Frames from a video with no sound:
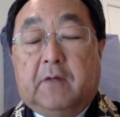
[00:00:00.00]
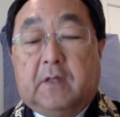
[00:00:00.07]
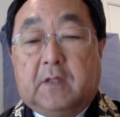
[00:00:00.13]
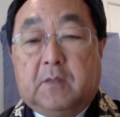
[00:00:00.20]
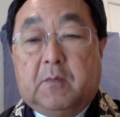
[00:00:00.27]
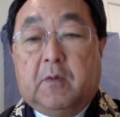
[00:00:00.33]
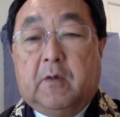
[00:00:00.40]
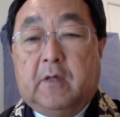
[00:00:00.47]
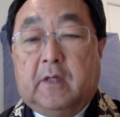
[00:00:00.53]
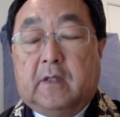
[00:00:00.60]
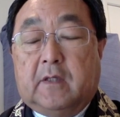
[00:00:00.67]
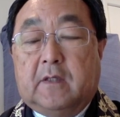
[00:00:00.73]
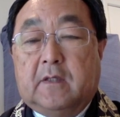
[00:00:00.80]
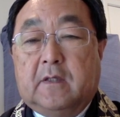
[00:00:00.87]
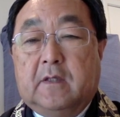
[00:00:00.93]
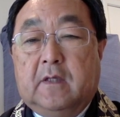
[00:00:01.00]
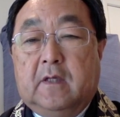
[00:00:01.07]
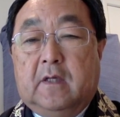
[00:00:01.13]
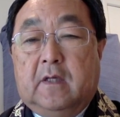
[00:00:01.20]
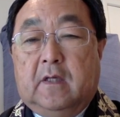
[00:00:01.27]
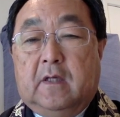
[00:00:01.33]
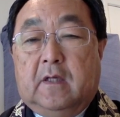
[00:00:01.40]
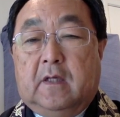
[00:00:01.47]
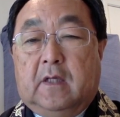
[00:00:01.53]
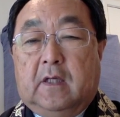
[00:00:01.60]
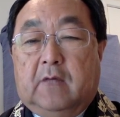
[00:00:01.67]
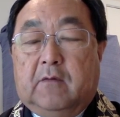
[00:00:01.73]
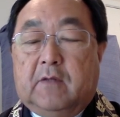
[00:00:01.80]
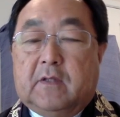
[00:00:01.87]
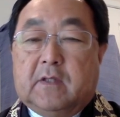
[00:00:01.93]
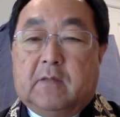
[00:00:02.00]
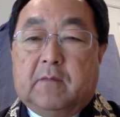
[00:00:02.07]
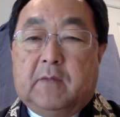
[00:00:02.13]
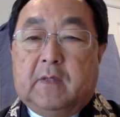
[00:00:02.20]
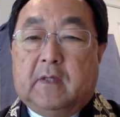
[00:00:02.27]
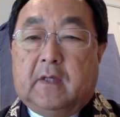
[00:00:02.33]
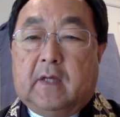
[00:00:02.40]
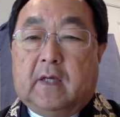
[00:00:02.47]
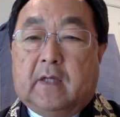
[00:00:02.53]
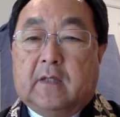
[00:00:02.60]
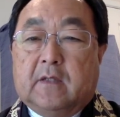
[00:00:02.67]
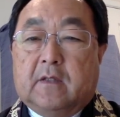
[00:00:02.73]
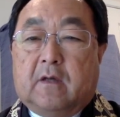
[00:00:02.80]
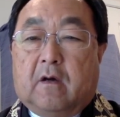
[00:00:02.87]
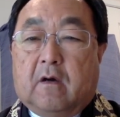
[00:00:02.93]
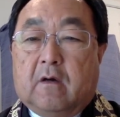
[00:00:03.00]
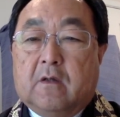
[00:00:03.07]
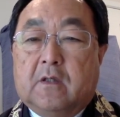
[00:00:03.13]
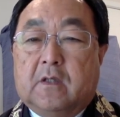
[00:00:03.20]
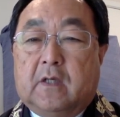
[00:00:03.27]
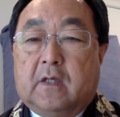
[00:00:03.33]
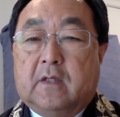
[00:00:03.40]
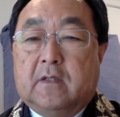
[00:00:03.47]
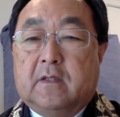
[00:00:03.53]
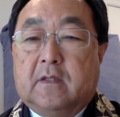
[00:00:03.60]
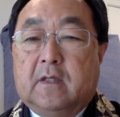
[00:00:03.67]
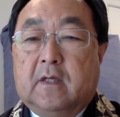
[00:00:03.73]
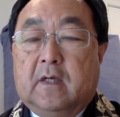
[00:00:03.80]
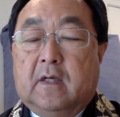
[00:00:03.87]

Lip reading: experience, even something as harsh as